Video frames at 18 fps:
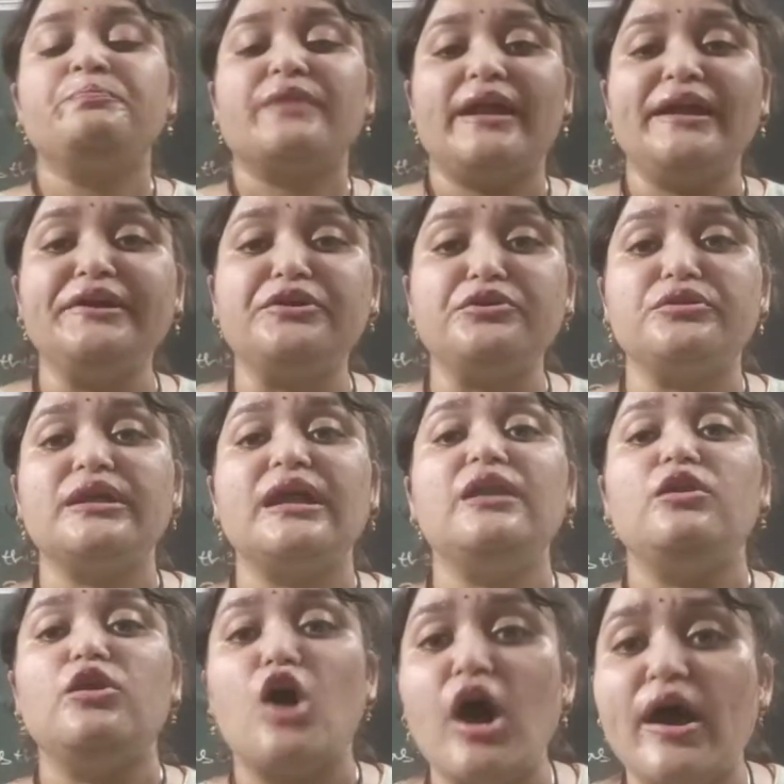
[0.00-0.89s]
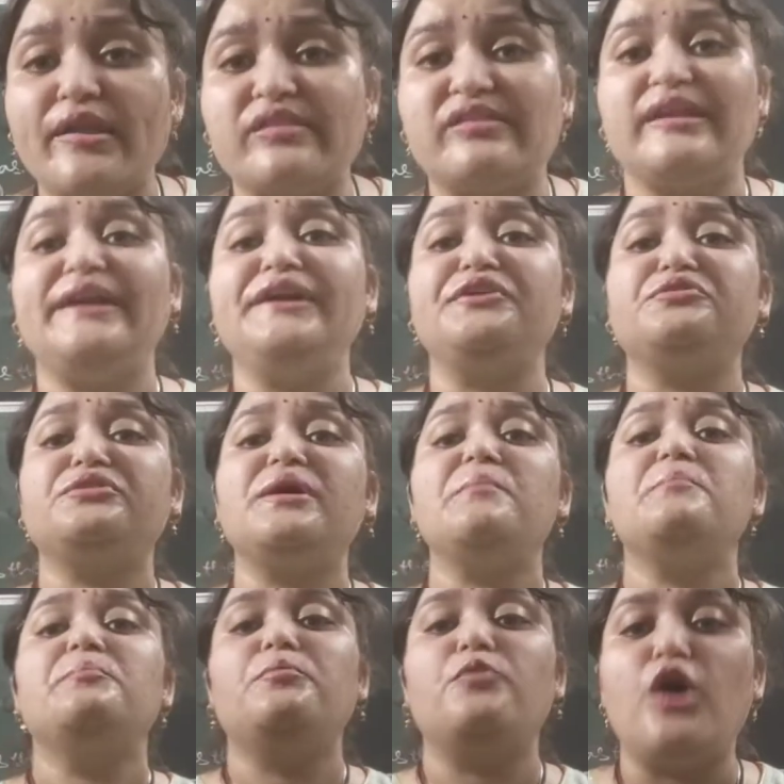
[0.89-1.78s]
into the laws, into
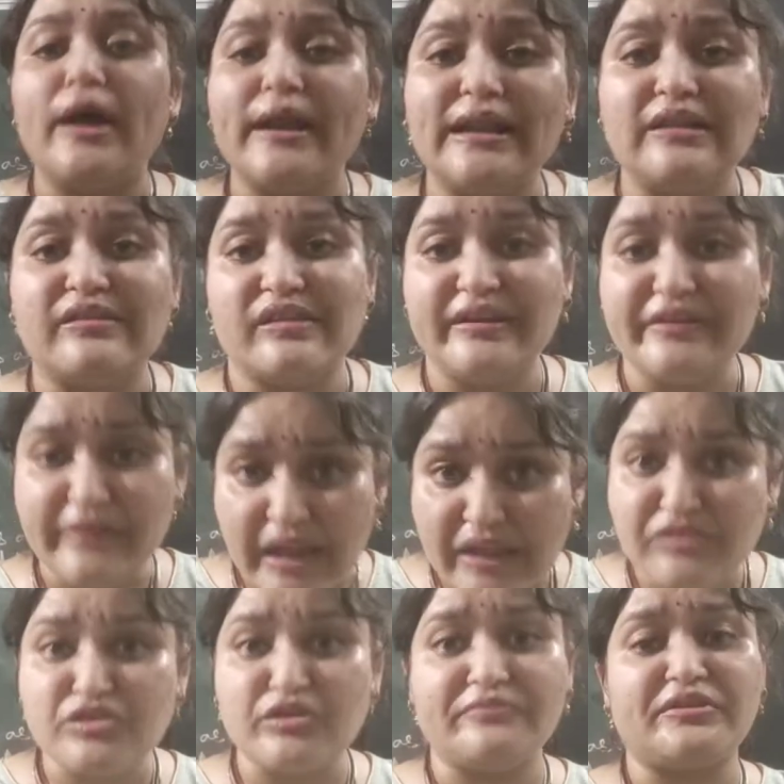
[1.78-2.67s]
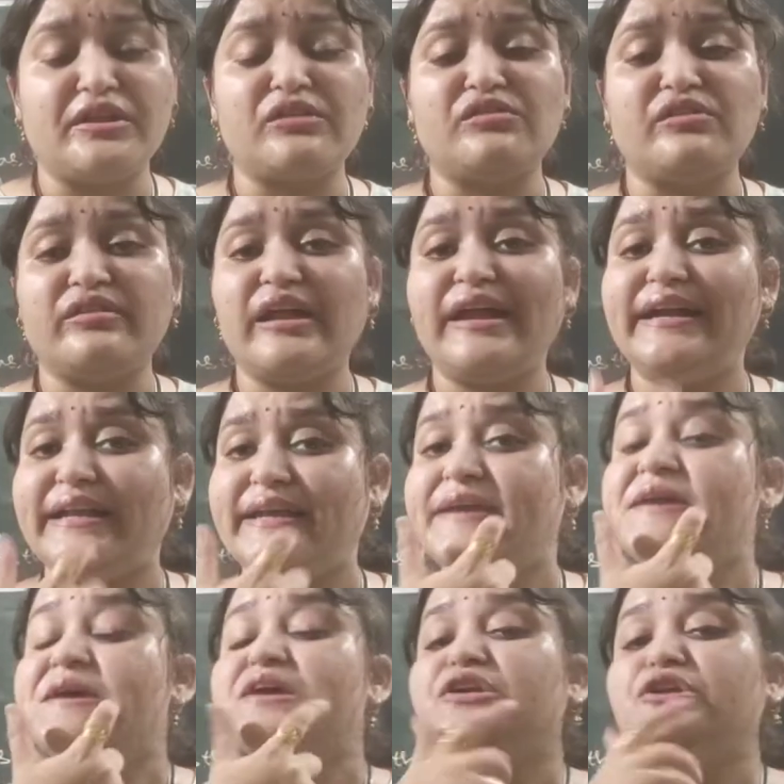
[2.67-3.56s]
the morals, interest of the society,